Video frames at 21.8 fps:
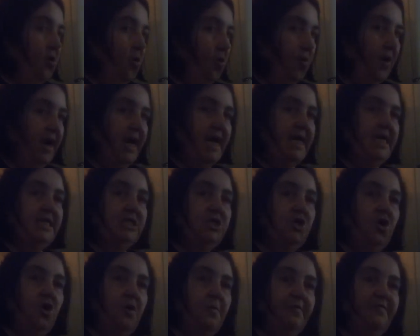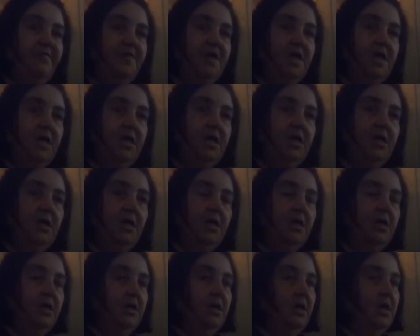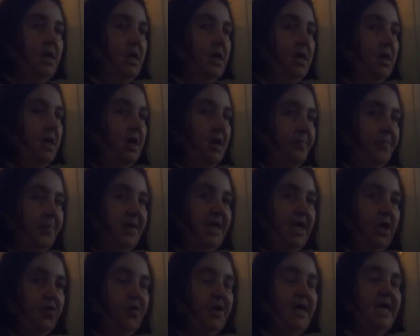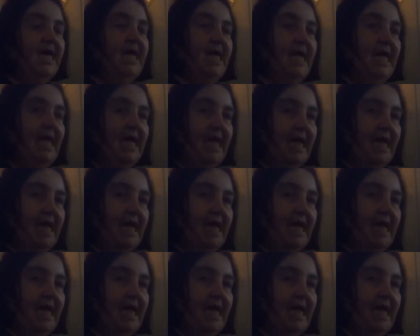or any time of year appearing